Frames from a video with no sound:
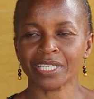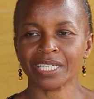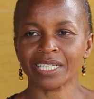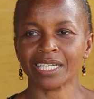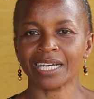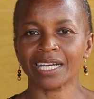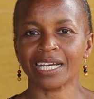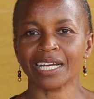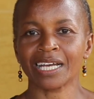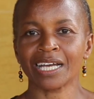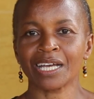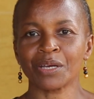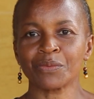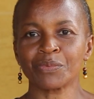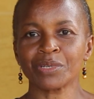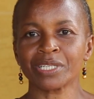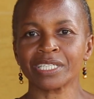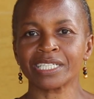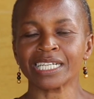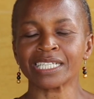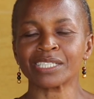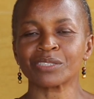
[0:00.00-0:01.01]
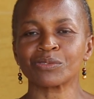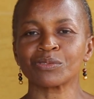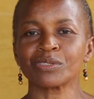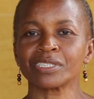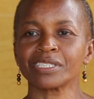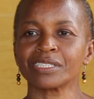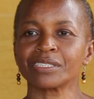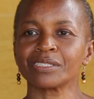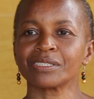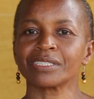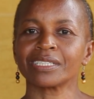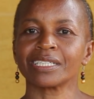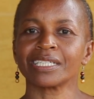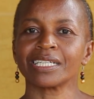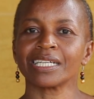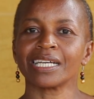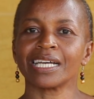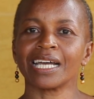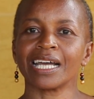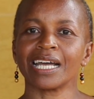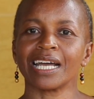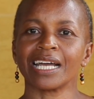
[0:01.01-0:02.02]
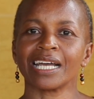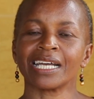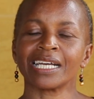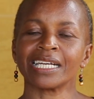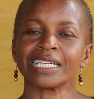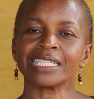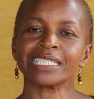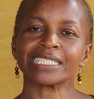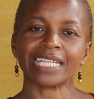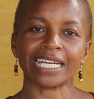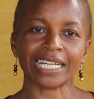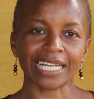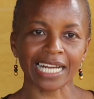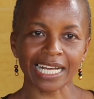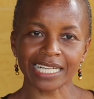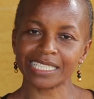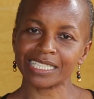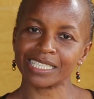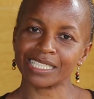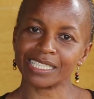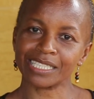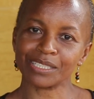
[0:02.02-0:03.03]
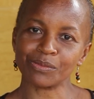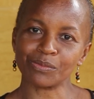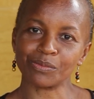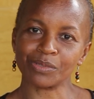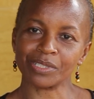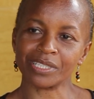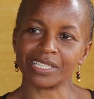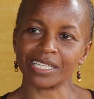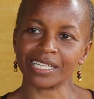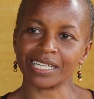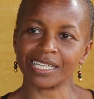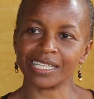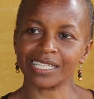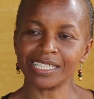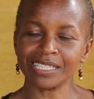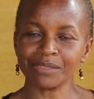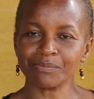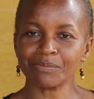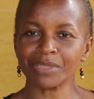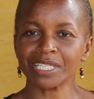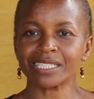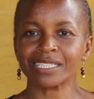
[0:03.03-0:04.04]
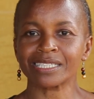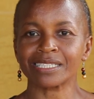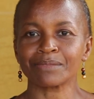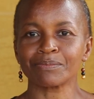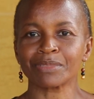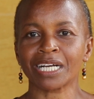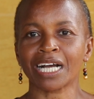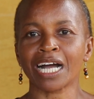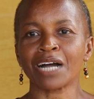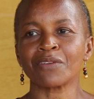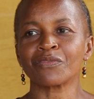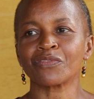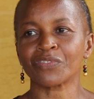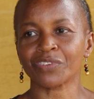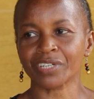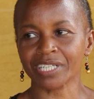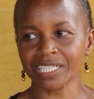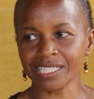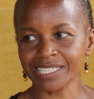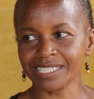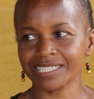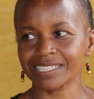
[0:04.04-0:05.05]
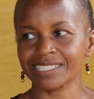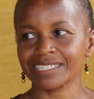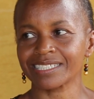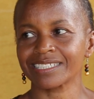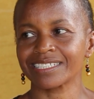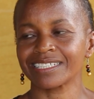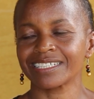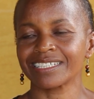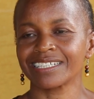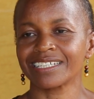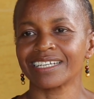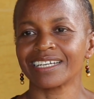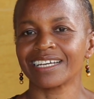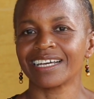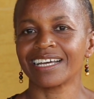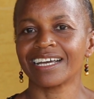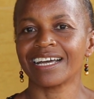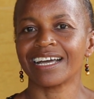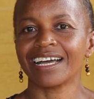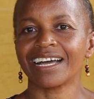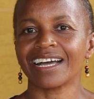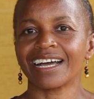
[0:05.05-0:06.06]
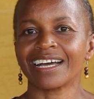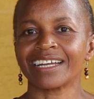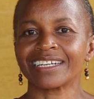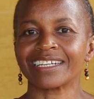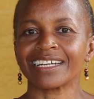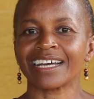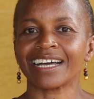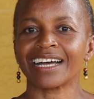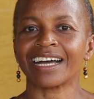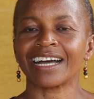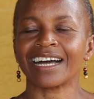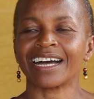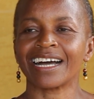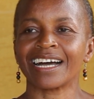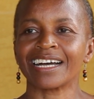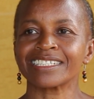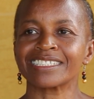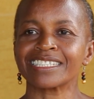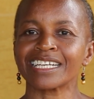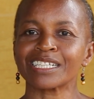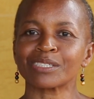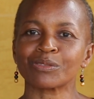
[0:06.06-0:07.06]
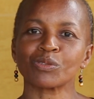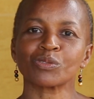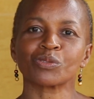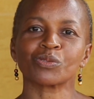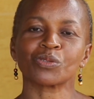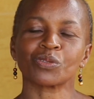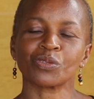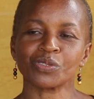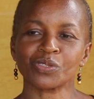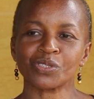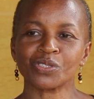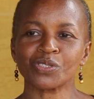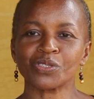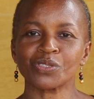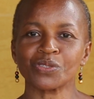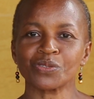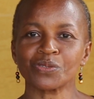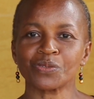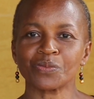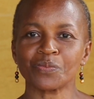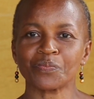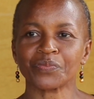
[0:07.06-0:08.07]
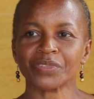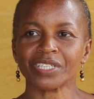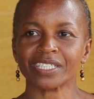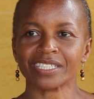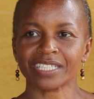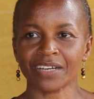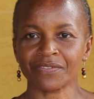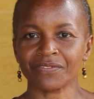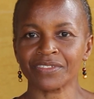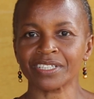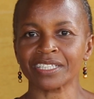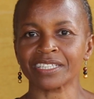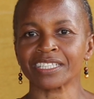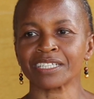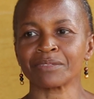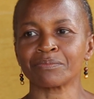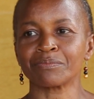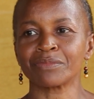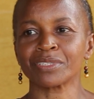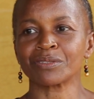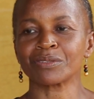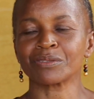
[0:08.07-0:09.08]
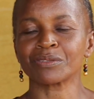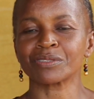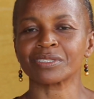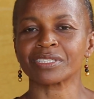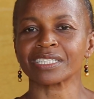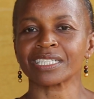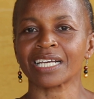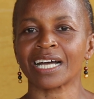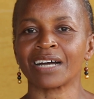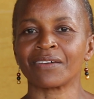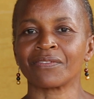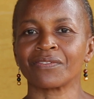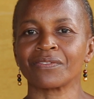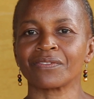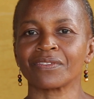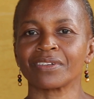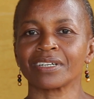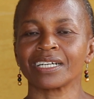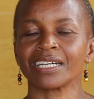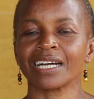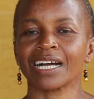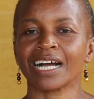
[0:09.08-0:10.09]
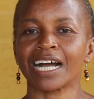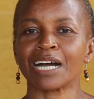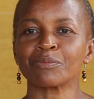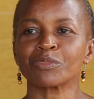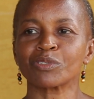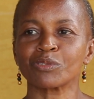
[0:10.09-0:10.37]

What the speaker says: we get to interact with the inmates, become friends. And I just want to continue serving them, because I've come